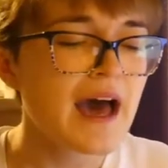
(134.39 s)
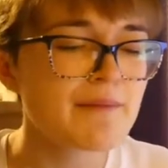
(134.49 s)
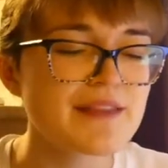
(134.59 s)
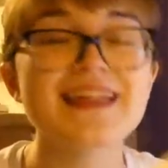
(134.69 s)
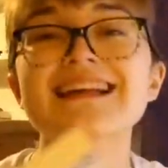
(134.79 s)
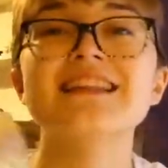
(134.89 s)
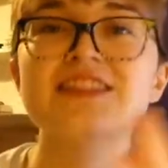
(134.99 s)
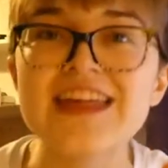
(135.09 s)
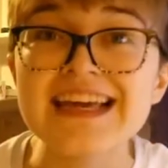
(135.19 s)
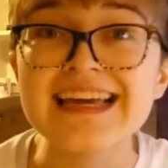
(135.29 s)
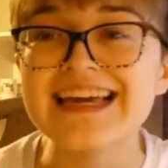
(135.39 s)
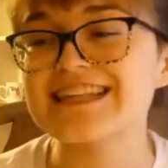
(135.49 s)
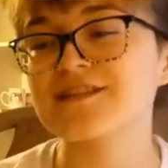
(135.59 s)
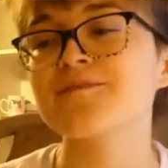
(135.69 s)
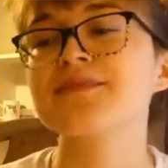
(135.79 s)
but like the thing
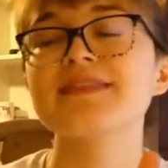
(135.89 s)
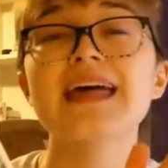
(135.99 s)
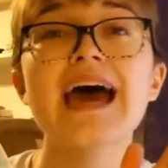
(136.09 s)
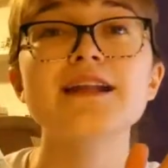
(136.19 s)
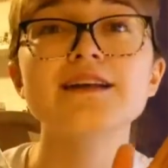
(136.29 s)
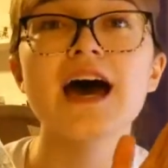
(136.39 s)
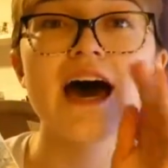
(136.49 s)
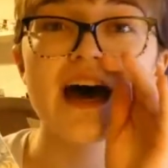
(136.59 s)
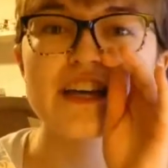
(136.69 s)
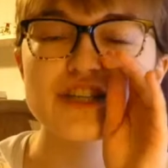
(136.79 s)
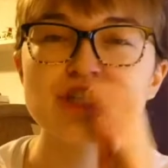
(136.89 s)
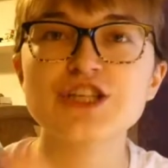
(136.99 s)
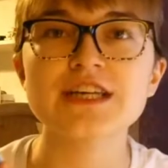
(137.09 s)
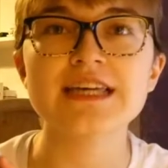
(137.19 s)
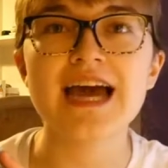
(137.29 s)
is that uh,
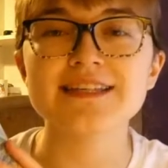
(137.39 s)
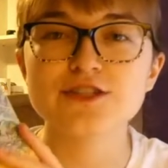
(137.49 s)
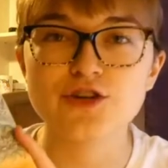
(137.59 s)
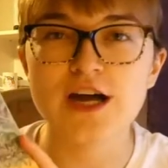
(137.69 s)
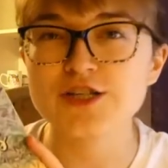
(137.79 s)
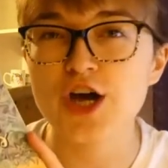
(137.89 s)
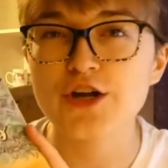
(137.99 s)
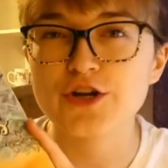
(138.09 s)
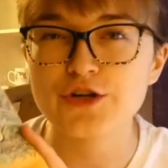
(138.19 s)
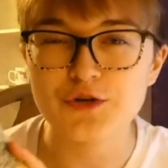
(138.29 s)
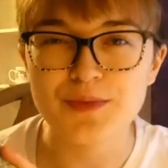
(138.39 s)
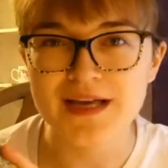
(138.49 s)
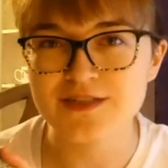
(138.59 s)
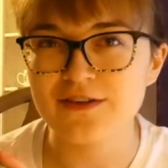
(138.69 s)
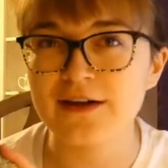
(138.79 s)
she has a crush on her new
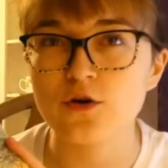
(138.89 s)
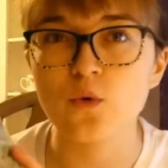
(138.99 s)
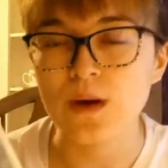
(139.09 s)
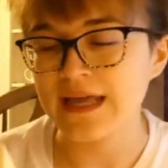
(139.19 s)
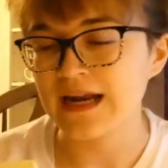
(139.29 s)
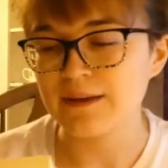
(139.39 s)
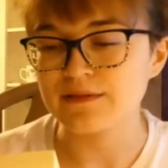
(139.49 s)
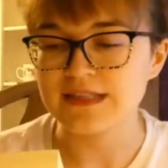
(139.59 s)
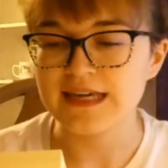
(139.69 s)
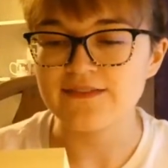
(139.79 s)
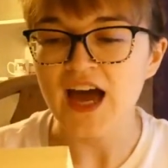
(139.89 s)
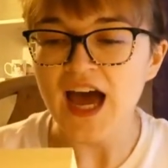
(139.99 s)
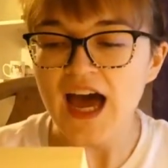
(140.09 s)
best friend Quinn, I believe.